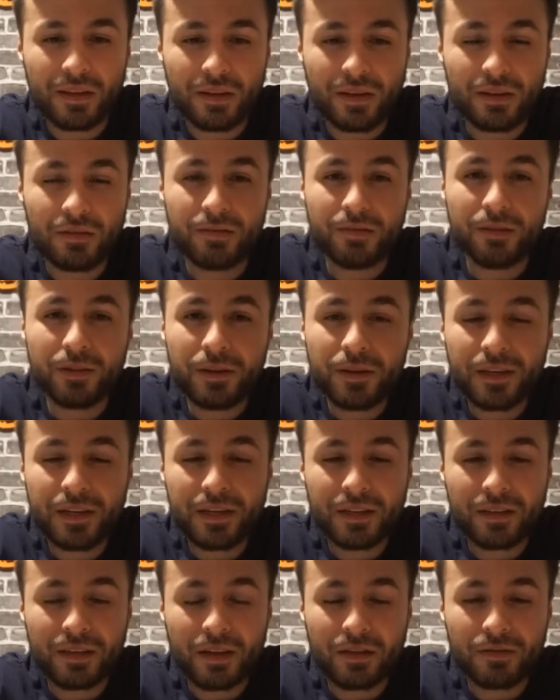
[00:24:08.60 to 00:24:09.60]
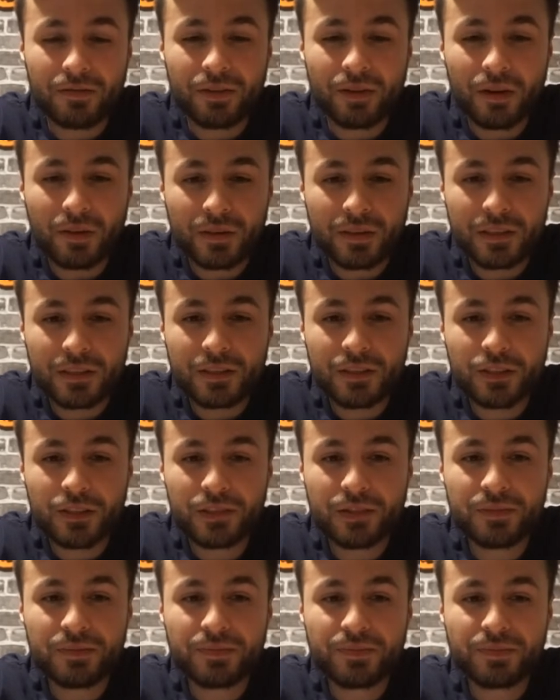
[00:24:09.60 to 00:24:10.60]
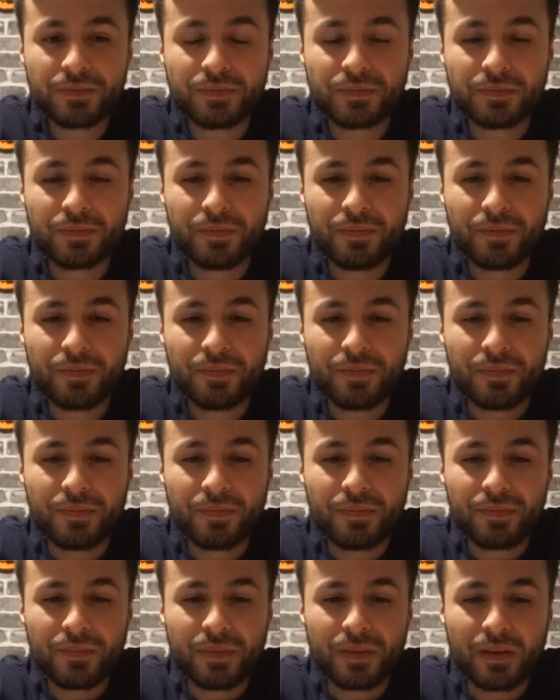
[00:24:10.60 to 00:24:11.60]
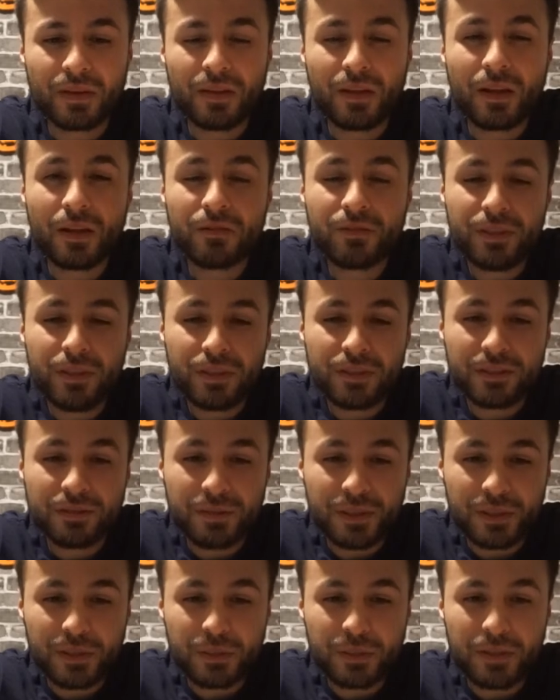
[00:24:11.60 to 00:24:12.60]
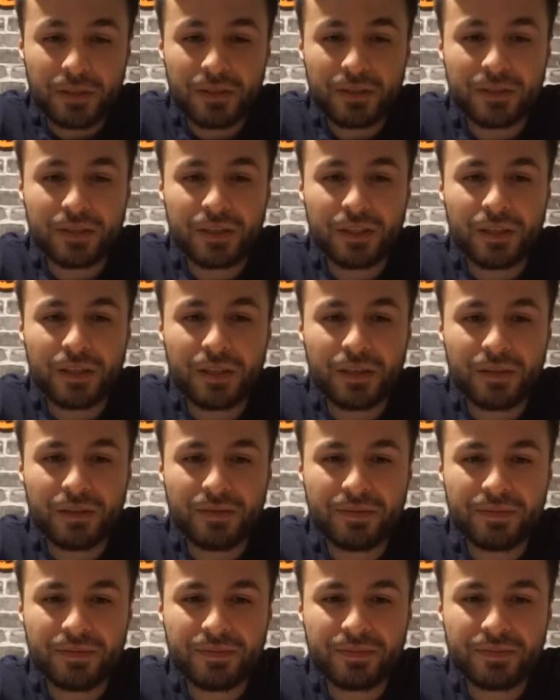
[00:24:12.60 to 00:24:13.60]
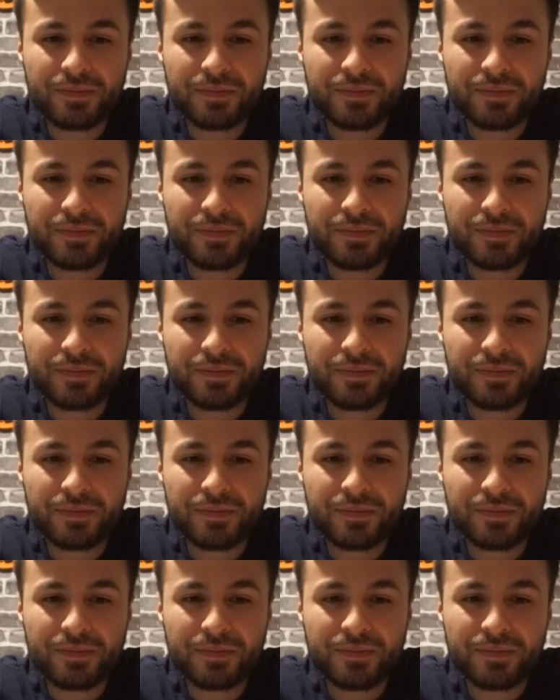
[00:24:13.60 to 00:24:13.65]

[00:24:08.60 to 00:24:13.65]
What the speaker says: A lot of learning, a lot of knowledge, a lot of years of experience here.